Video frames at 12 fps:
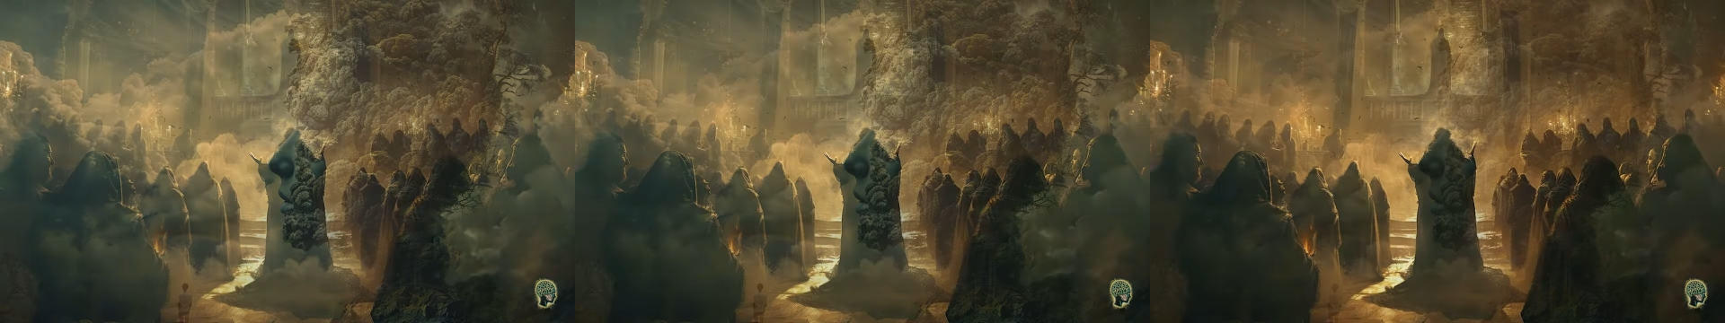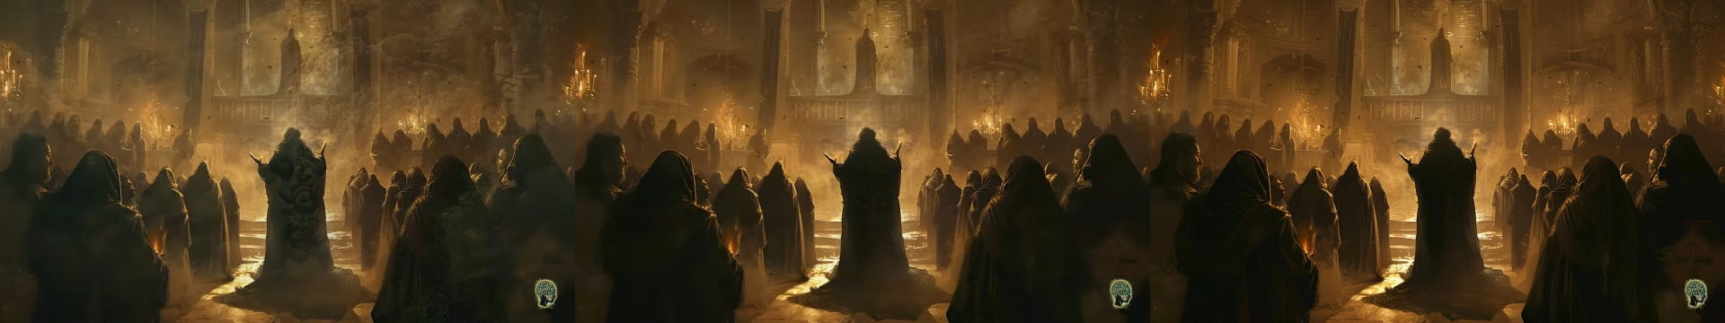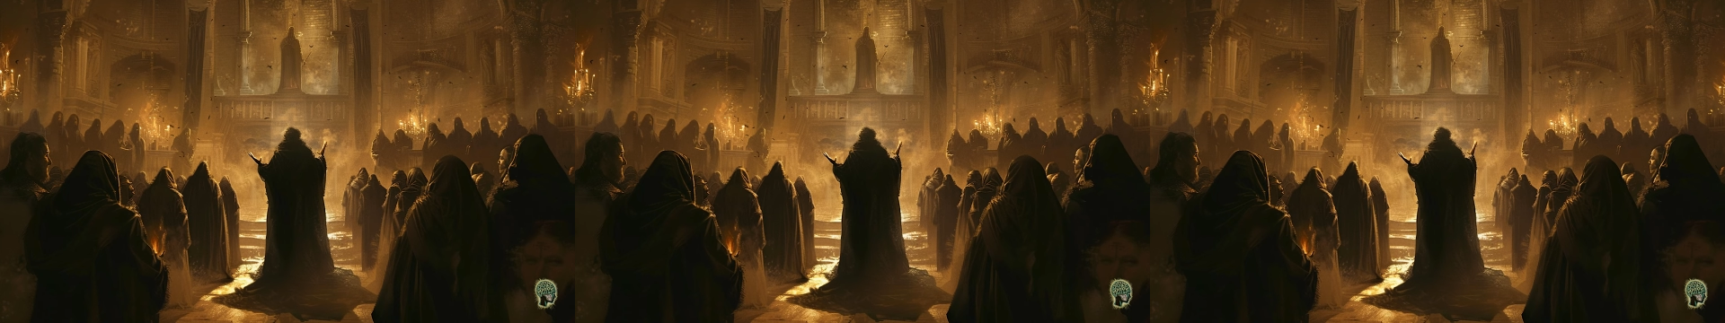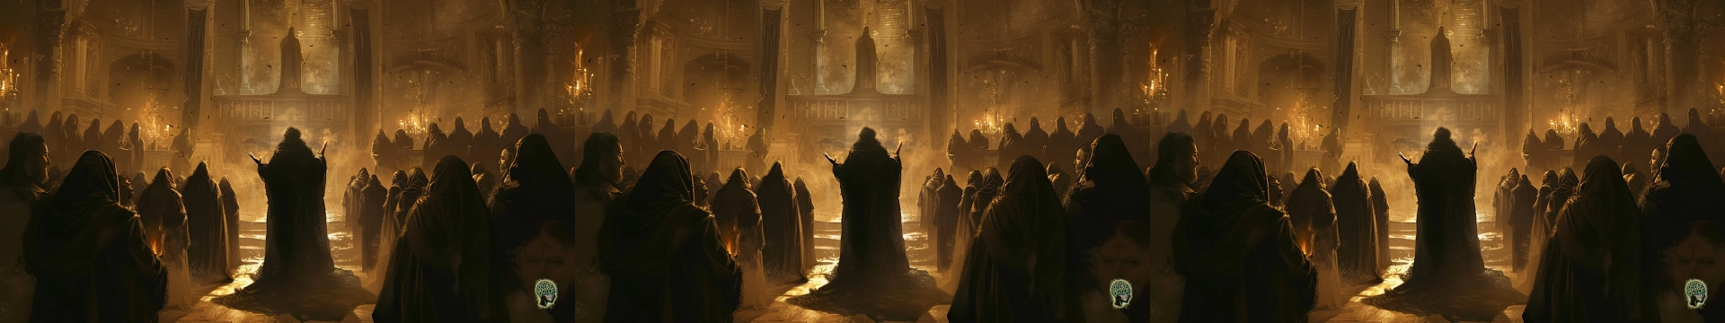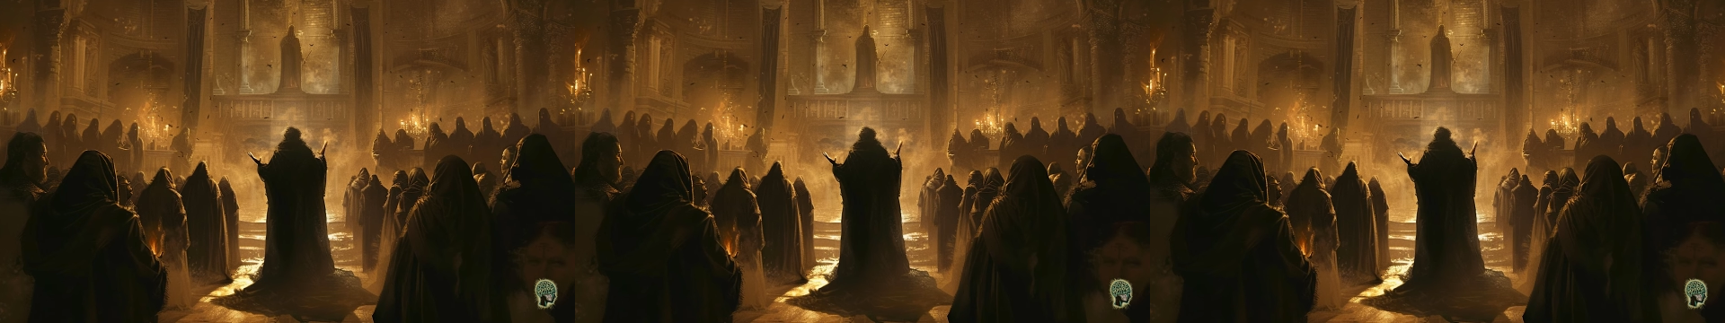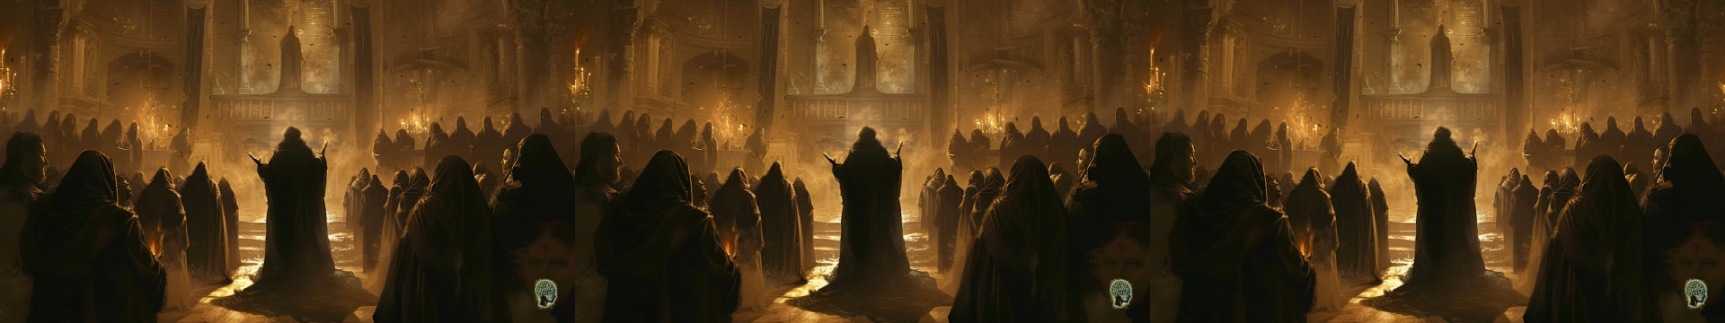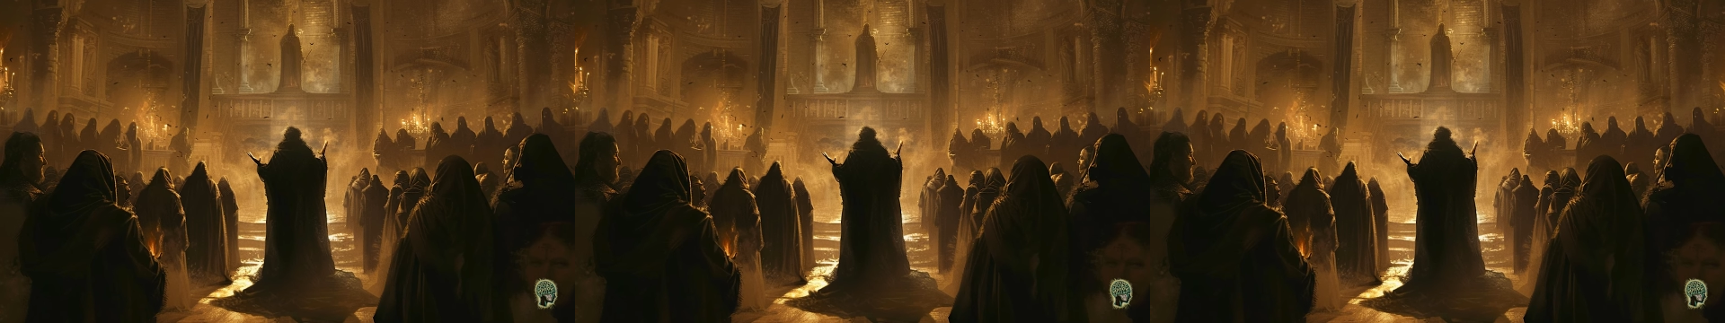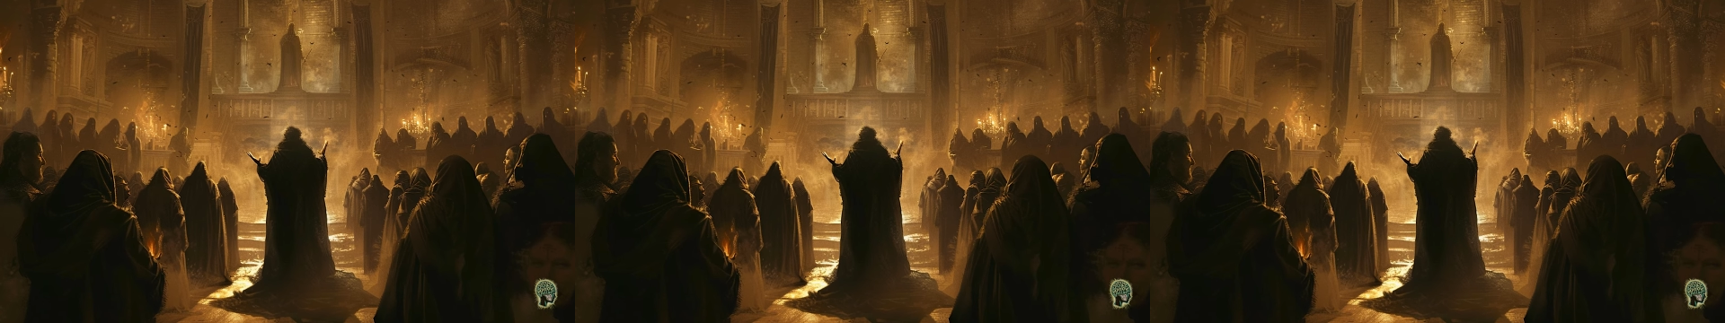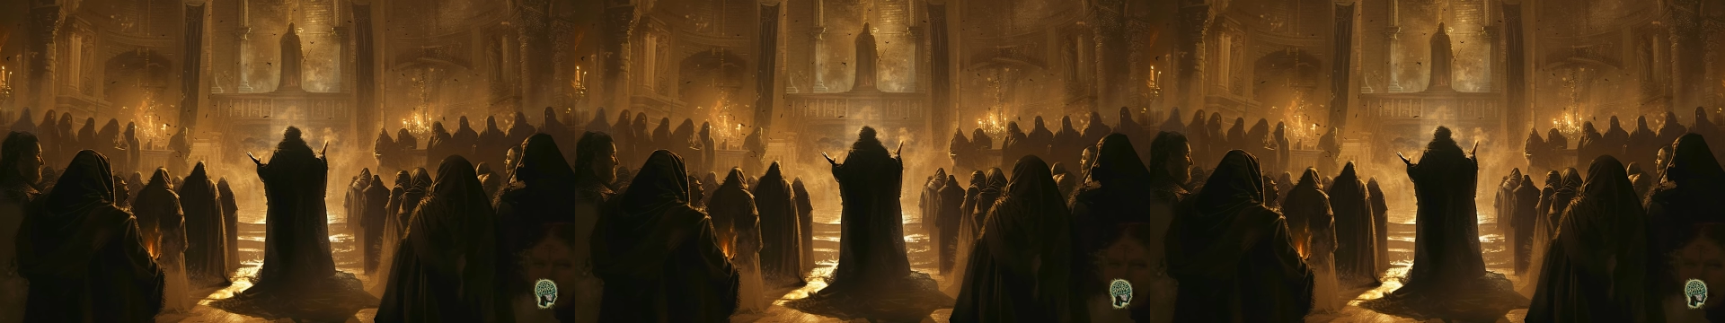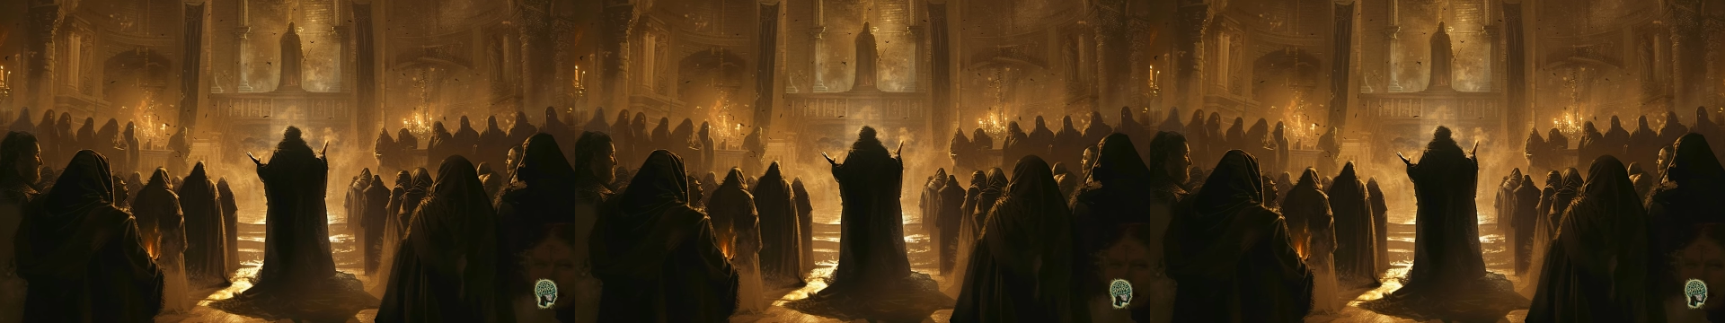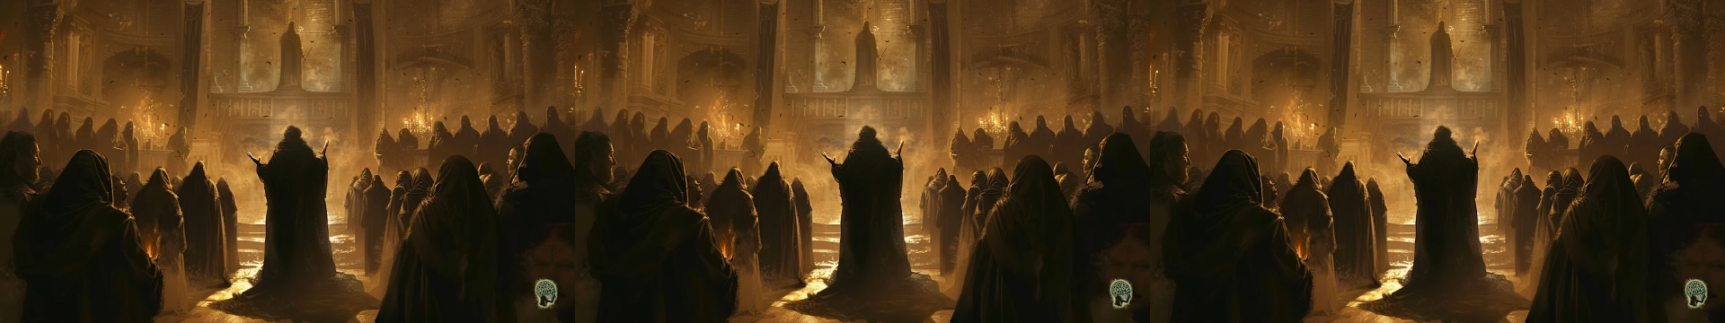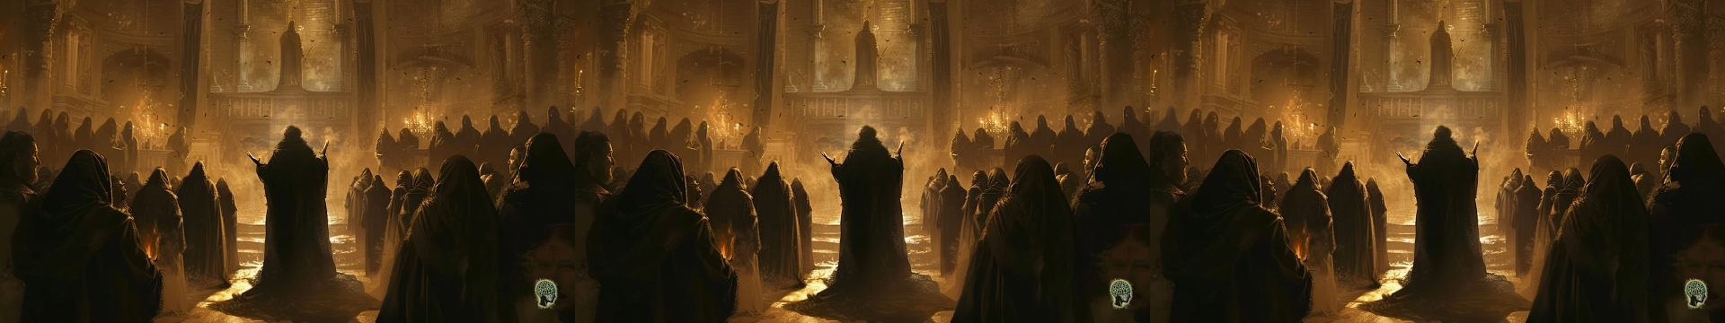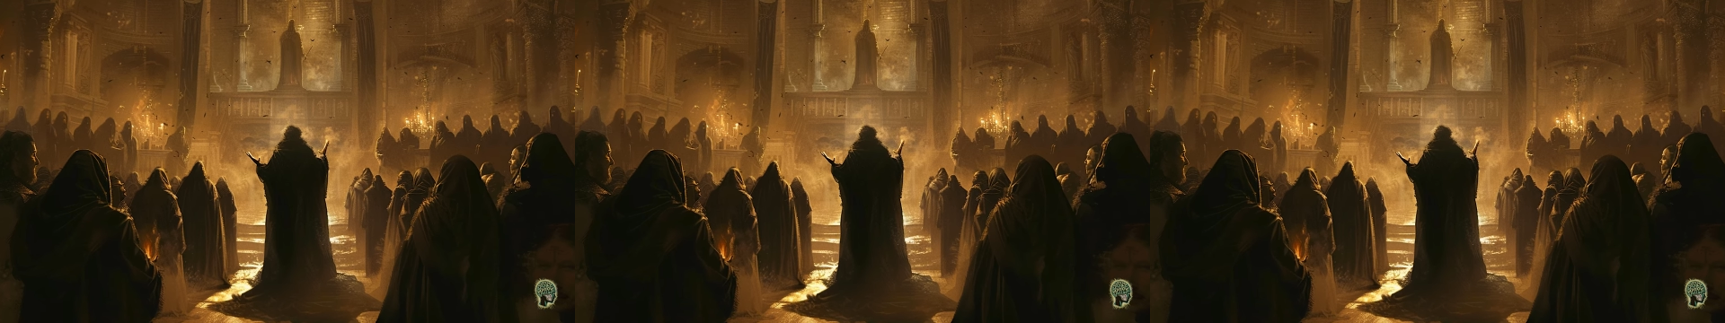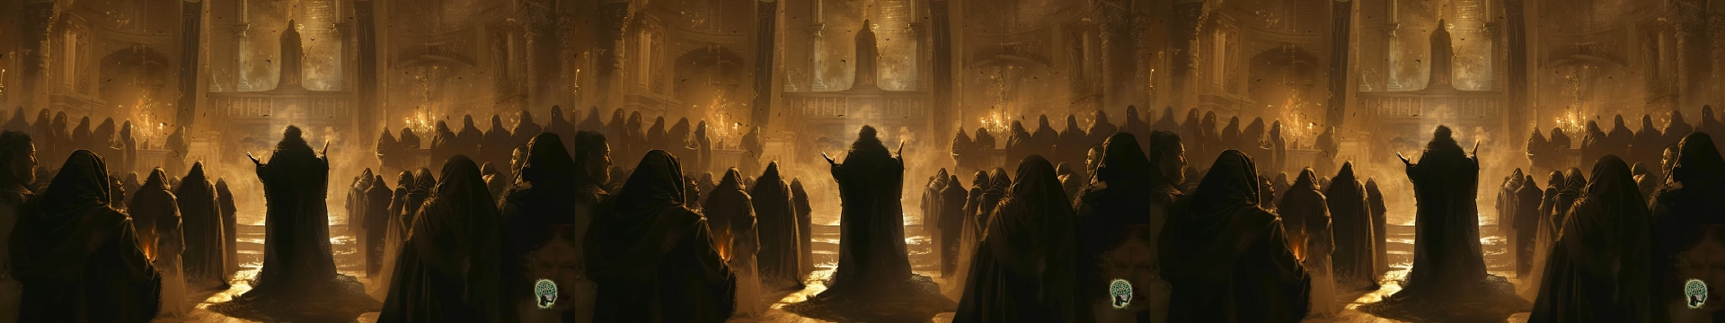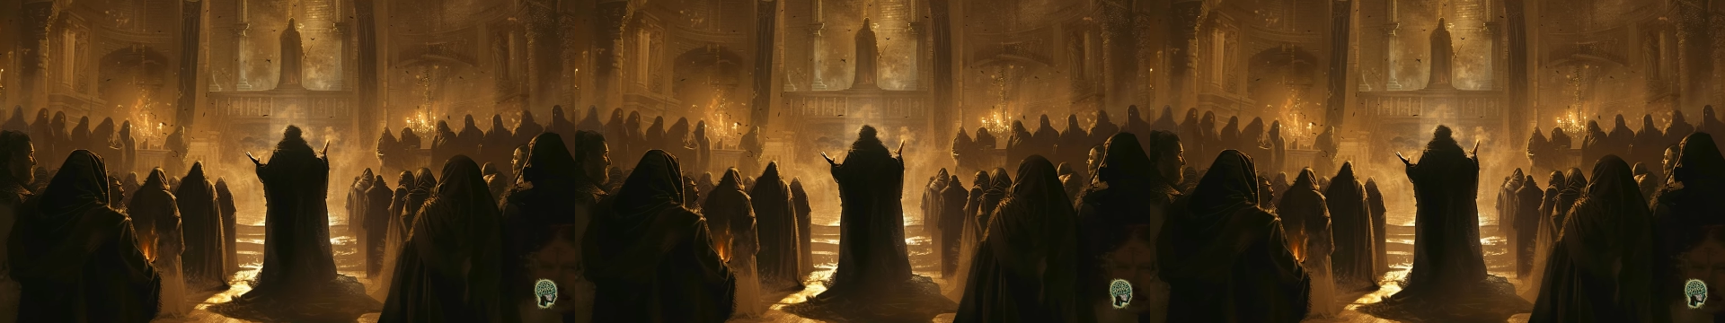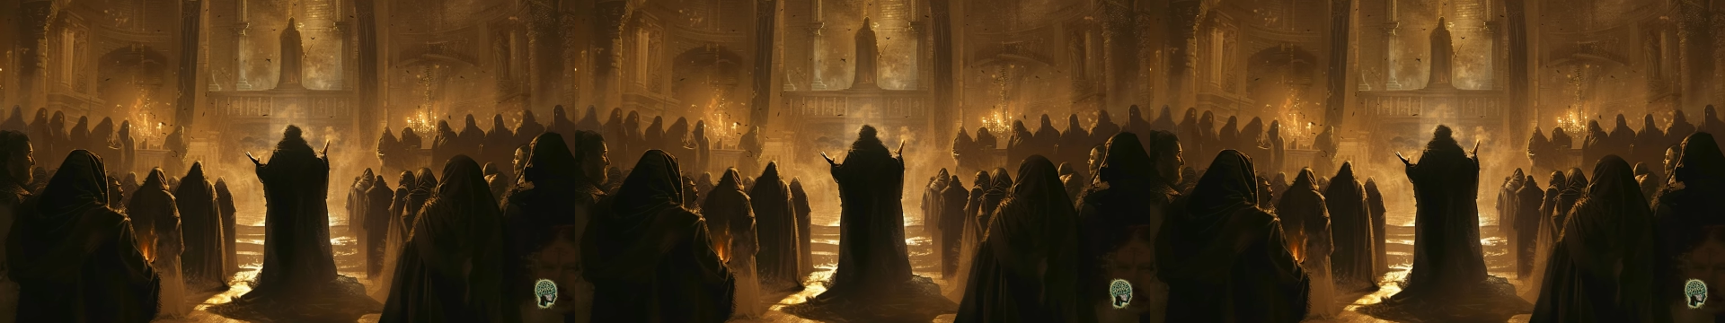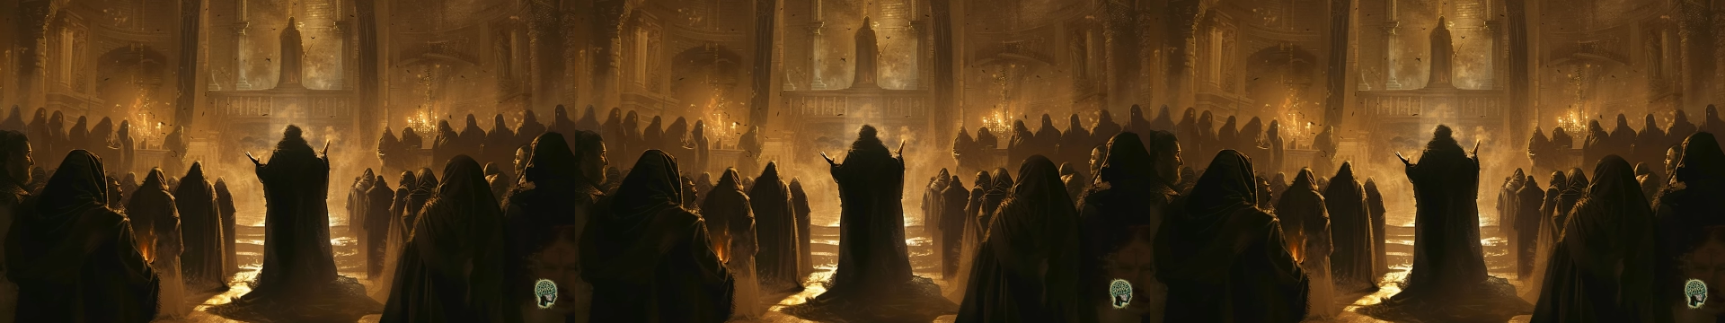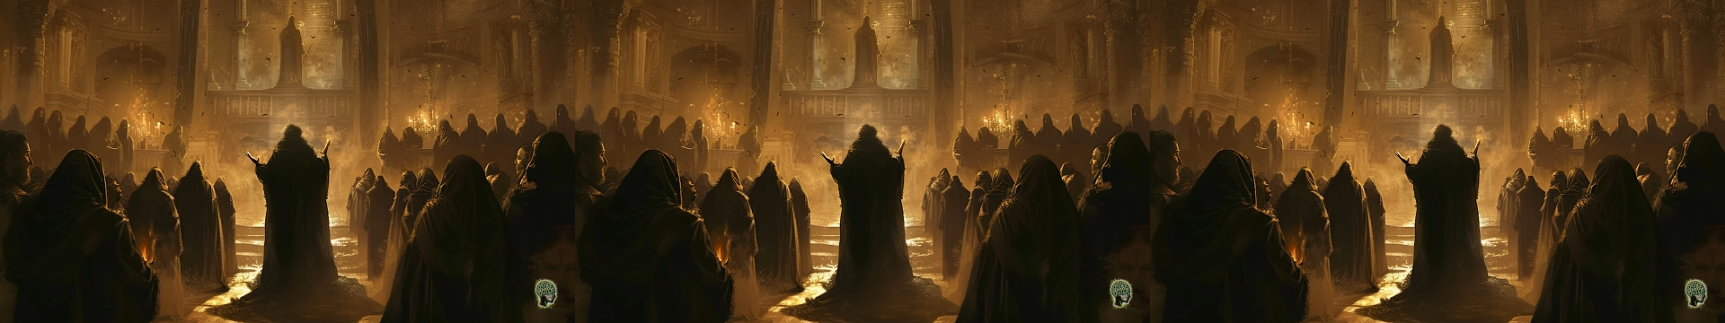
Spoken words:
[unreadable: no face in view]